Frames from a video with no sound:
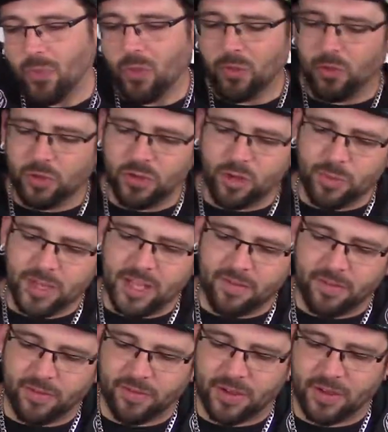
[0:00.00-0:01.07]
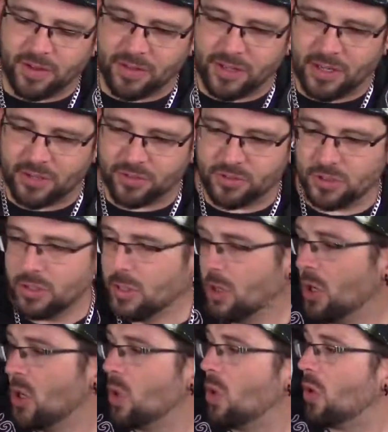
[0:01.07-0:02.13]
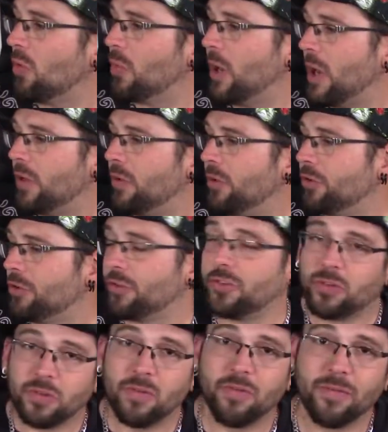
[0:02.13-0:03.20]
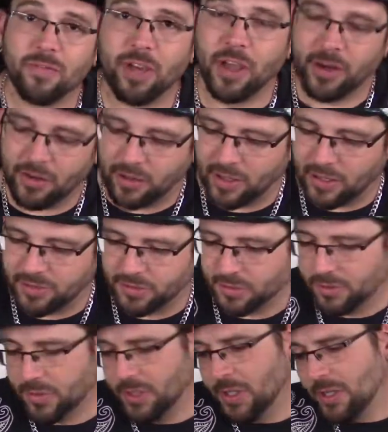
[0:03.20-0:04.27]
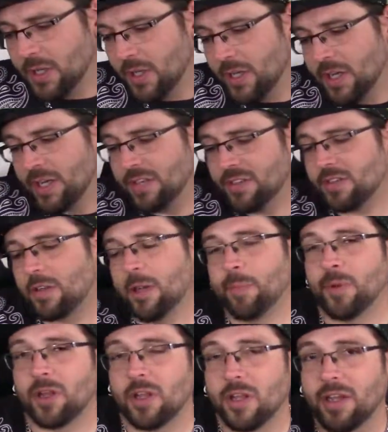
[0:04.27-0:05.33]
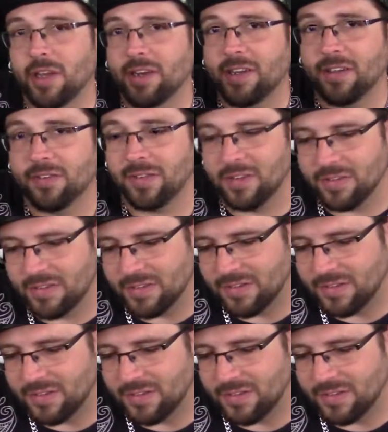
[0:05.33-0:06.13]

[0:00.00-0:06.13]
So here we have the Vandalizer, or rather just Vandalizer, and his clip and collect has this to